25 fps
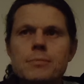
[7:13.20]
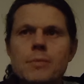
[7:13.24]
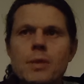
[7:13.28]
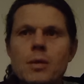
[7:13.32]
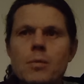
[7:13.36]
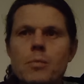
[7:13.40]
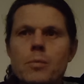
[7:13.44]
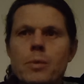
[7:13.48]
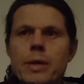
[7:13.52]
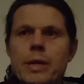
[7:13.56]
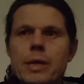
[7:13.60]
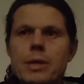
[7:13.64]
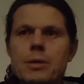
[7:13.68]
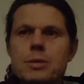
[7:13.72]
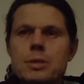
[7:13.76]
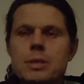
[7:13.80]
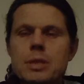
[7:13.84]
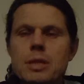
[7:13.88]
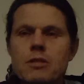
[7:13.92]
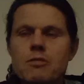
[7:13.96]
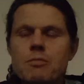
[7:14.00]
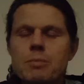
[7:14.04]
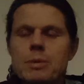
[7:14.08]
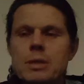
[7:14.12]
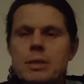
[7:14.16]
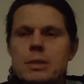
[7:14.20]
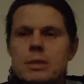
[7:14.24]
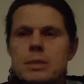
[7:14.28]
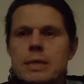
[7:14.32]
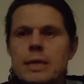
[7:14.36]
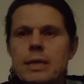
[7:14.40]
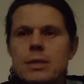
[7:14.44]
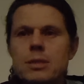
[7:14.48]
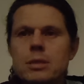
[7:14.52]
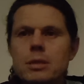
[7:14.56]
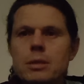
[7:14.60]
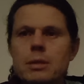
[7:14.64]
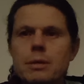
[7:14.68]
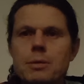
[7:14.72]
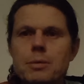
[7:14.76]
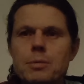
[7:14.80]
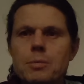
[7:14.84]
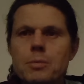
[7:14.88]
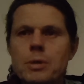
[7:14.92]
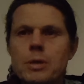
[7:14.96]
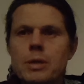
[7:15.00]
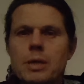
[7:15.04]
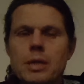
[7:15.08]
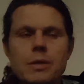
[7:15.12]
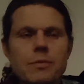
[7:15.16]
where you say you've been attached to going to
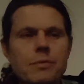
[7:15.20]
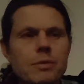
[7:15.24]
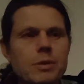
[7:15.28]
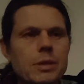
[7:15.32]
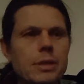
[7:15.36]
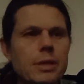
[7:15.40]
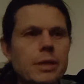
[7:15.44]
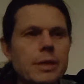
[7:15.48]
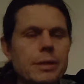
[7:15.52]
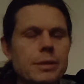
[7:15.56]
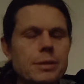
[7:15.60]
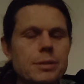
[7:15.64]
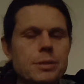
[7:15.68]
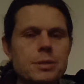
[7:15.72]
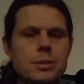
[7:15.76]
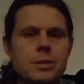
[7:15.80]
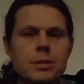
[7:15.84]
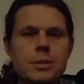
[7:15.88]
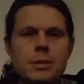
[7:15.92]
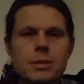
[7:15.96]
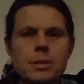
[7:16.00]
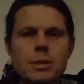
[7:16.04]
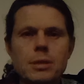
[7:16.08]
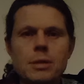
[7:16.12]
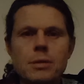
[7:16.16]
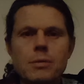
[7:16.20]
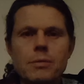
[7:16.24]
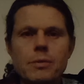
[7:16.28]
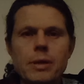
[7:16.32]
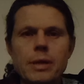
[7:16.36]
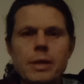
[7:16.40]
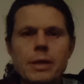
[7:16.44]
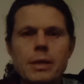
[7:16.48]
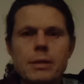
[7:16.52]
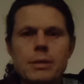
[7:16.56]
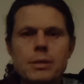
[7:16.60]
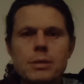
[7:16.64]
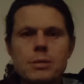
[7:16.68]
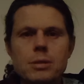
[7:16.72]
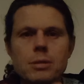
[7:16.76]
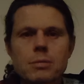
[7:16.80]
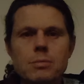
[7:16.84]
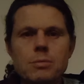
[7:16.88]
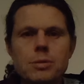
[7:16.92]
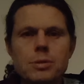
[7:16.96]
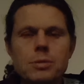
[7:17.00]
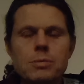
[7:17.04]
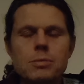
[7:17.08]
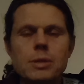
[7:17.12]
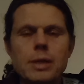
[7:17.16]
work every day in a certain career and you
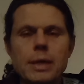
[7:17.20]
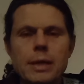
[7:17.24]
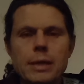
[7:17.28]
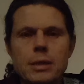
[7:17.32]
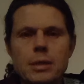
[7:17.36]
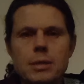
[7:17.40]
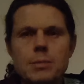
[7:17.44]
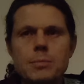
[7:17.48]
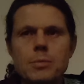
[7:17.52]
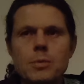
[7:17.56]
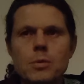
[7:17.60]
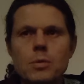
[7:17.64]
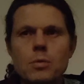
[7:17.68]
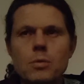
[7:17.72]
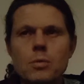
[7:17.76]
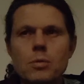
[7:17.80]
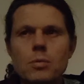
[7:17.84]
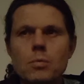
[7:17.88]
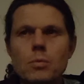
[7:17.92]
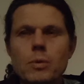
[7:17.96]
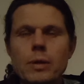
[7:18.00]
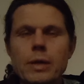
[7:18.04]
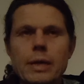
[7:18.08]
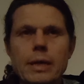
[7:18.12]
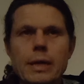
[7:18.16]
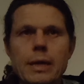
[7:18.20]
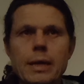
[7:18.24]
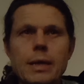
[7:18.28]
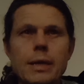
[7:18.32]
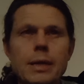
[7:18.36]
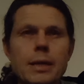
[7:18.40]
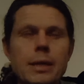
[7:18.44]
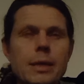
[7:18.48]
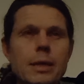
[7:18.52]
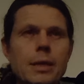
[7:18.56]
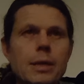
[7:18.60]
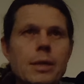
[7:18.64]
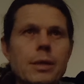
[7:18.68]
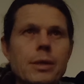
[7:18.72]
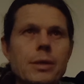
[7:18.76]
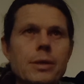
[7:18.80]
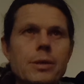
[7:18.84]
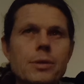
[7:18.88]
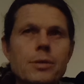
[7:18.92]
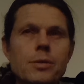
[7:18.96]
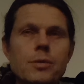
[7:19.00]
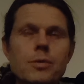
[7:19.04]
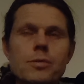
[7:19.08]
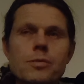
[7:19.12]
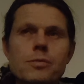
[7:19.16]
don't do that anymore, or where
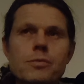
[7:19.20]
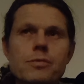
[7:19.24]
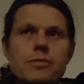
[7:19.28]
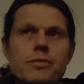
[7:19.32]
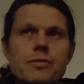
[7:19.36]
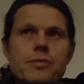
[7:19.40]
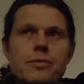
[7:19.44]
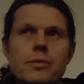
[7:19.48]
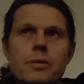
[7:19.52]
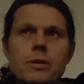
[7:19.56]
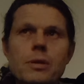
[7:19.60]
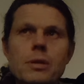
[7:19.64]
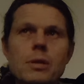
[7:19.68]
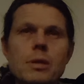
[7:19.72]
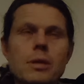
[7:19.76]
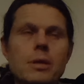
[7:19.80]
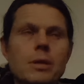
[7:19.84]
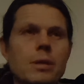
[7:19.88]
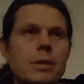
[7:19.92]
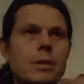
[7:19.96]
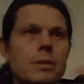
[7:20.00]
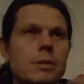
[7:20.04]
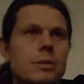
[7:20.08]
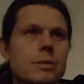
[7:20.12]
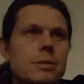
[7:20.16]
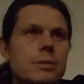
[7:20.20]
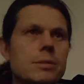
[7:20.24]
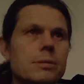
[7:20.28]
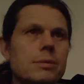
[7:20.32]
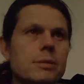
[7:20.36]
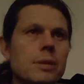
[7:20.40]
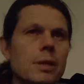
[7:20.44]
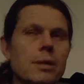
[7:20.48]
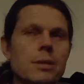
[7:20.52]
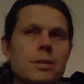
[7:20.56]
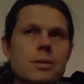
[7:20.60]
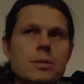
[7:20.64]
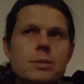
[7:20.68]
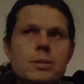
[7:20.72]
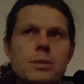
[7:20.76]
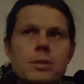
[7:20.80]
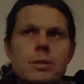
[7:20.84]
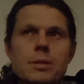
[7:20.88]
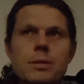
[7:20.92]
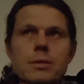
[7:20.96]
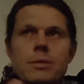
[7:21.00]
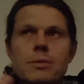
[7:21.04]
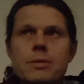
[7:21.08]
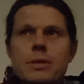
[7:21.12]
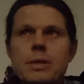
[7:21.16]
you've done
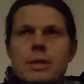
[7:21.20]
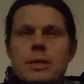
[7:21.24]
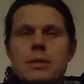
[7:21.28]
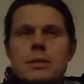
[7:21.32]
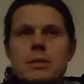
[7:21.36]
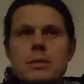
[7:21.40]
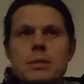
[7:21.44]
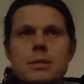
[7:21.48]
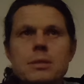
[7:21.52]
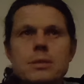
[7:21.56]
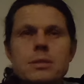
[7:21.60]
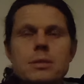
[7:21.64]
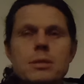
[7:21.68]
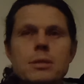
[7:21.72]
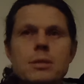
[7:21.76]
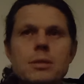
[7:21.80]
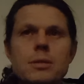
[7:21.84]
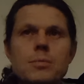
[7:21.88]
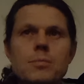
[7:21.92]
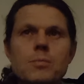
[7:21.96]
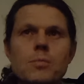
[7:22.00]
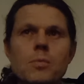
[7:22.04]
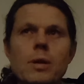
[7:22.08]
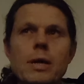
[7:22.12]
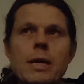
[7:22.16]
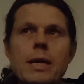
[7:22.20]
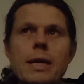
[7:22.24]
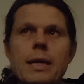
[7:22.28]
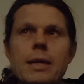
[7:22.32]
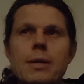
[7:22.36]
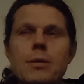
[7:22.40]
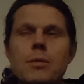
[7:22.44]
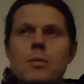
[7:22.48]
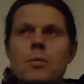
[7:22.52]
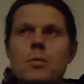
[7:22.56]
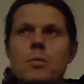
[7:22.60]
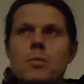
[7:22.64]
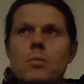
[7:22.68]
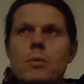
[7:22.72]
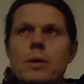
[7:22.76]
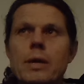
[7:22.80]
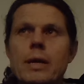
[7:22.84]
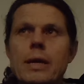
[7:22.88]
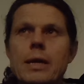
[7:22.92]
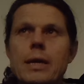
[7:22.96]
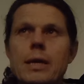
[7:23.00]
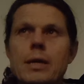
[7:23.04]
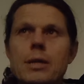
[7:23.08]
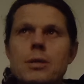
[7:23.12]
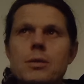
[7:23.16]
certain things in a certain way, or
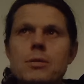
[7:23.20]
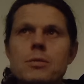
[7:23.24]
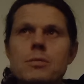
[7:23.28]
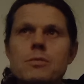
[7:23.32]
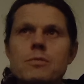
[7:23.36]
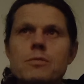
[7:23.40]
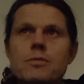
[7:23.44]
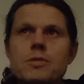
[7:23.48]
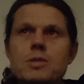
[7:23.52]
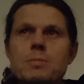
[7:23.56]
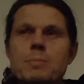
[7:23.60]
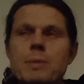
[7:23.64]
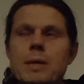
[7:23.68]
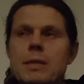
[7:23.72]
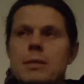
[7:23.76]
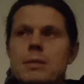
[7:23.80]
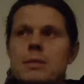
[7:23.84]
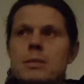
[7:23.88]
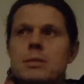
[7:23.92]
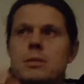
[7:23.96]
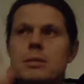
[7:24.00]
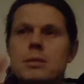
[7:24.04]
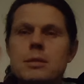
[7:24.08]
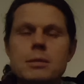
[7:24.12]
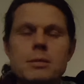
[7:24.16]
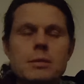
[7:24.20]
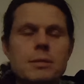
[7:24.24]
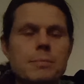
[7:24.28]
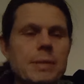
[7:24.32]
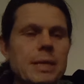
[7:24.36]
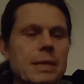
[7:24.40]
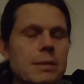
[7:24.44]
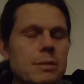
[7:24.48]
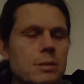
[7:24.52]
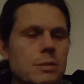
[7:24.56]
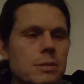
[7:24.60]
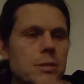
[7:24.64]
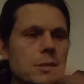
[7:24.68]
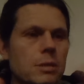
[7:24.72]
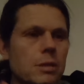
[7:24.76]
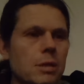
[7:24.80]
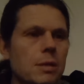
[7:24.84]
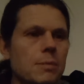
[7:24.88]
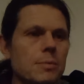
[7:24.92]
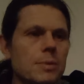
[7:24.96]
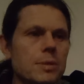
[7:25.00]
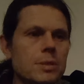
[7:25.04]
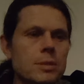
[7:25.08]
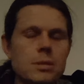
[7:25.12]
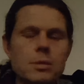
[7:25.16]
where you've spent certain amounts of
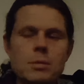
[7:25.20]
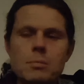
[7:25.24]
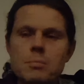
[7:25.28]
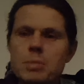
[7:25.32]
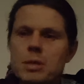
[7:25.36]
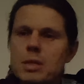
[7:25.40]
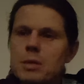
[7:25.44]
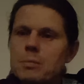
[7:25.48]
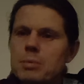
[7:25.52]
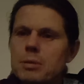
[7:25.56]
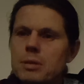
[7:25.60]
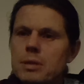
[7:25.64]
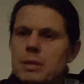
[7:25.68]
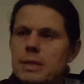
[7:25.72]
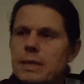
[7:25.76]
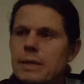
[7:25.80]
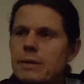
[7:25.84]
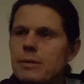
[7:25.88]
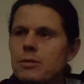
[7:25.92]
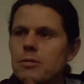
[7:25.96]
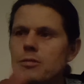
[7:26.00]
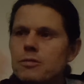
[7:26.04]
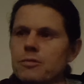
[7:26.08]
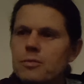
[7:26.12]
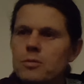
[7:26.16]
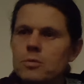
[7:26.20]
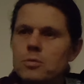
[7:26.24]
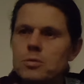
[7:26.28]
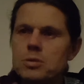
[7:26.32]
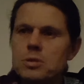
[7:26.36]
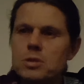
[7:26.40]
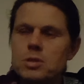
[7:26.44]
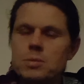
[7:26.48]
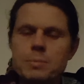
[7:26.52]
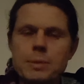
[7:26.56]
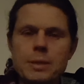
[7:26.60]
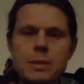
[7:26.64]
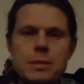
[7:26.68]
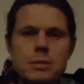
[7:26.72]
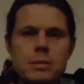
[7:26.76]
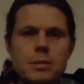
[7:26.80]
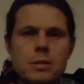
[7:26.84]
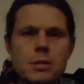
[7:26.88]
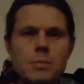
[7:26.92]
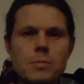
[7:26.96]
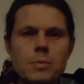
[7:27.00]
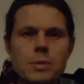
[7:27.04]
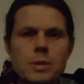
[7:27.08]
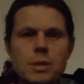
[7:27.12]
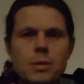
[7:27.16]
time with certain people and now you're forced to spend
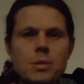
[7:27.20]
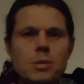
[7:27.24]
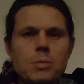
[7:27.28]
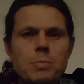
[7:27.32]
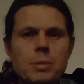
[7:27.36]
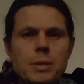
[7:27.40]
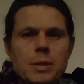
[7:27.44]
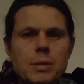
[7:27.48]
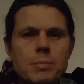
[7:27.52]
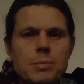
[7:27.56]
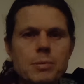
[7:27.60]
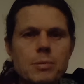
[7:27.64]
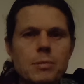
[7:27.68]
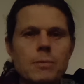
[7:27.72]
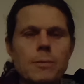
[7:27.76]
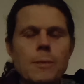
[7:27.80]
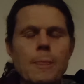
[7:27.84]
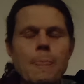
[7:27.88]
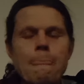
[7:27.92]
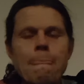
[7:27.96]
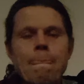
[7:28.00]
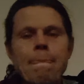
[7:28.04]
time with other people,